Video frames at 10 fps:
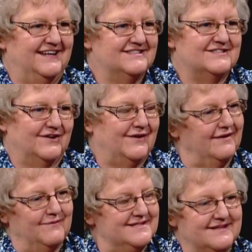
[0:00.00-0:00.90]
And so I,
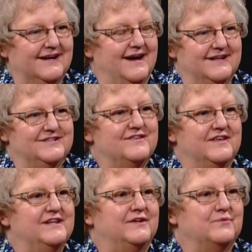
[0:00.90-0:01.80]
once I got into the
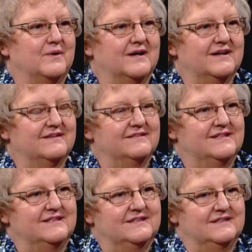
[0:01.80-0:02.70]
network,
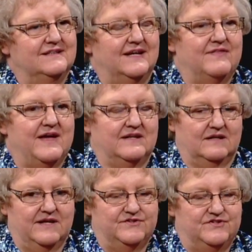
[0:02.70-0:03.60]
and that
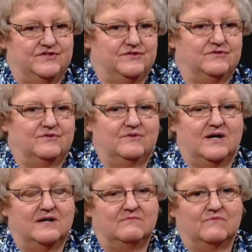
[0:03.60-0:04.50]
led to
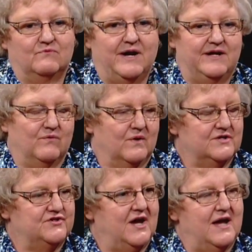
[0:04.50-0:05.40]
um, writing
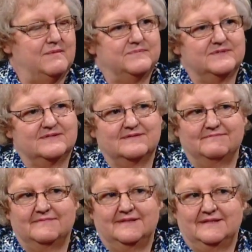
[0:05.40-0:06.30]
workshops,
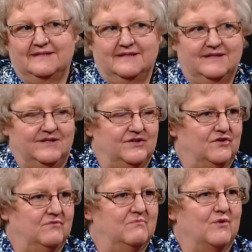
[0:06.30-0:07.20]
mm. you
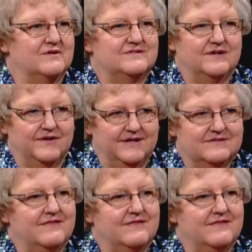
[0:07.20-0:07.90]
know, more serious